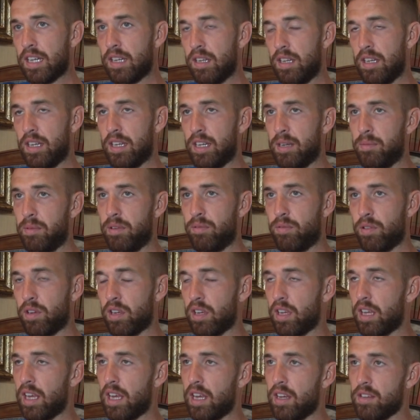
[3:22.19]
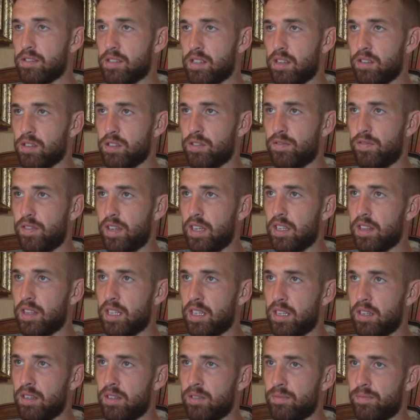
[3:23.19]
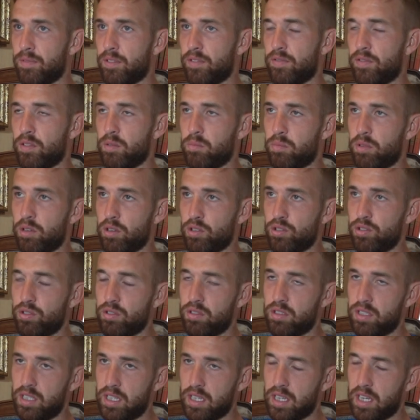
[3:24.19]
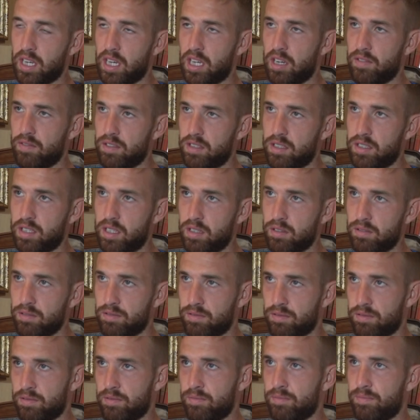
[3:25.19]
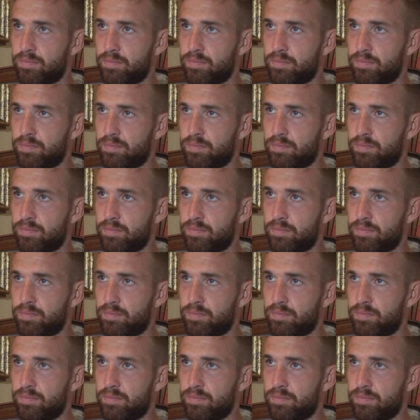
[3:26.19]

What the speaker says: if we can get ourselves fit, then the football should take care of itself.